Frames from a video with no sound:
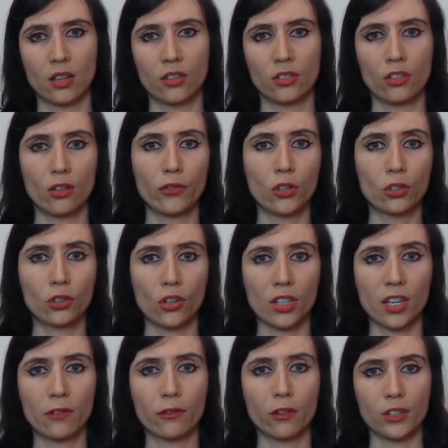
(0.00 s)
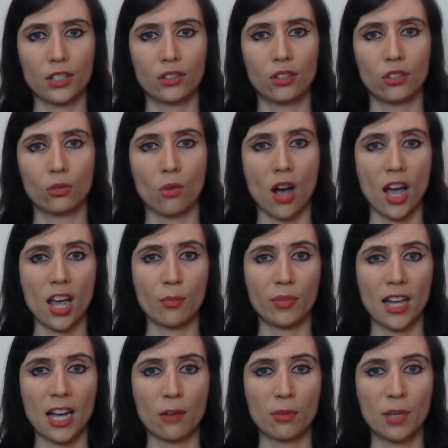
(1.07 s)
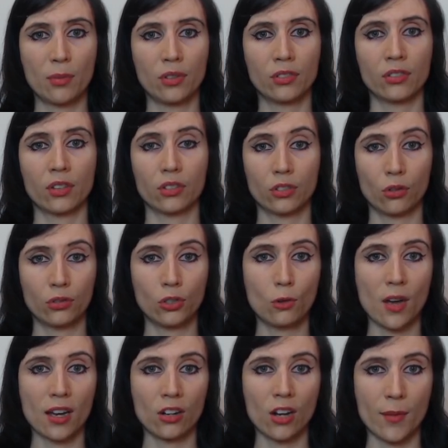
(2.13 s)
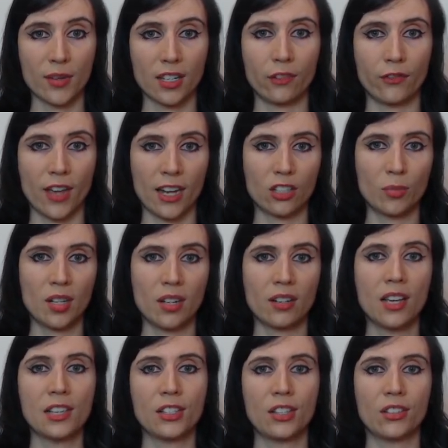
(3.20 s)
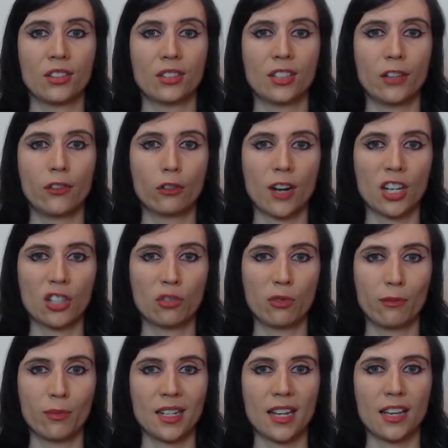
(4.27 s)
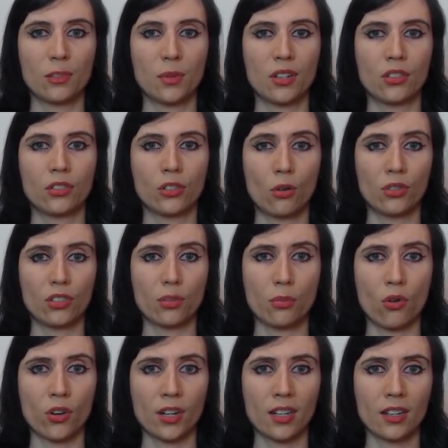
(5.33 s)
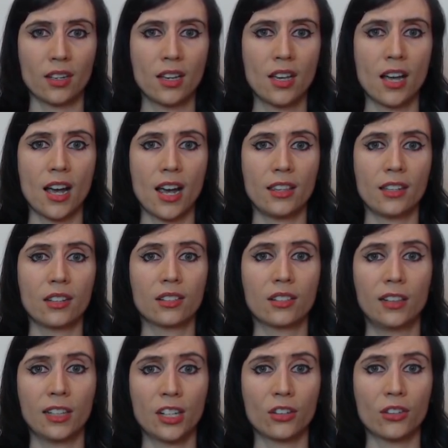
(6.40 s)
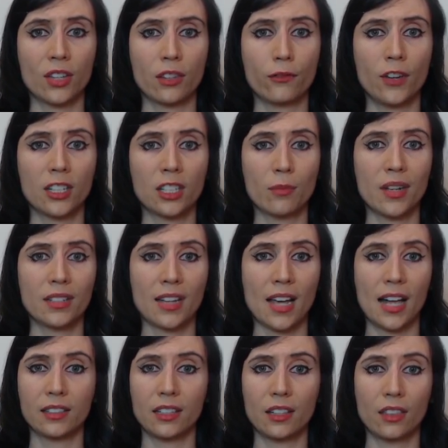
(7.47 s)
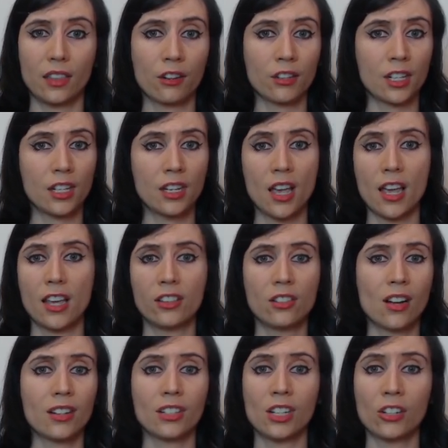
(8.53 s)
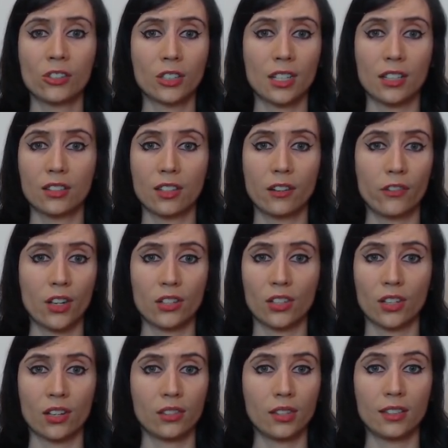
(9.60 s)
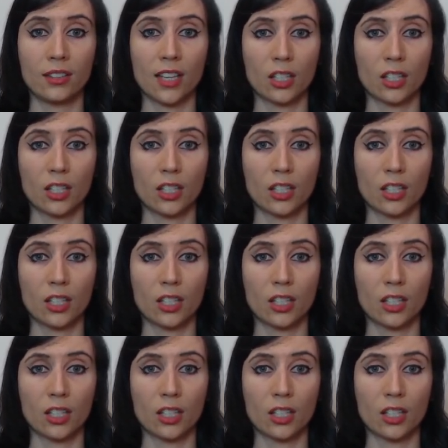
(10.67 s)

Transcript: So if you're looking for reasons why black people's socioeconomic advancement since the civil rights movement has been so disappointing, I think it's clear that the victim mentality theory is not nearly as convincing as these